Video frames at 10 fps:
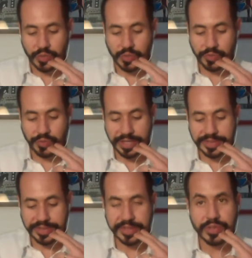to
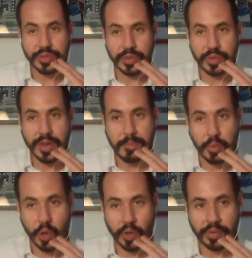finance his study
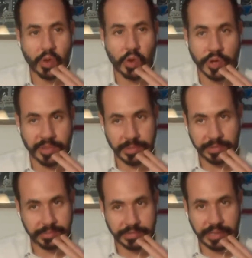abroad in Coimbra,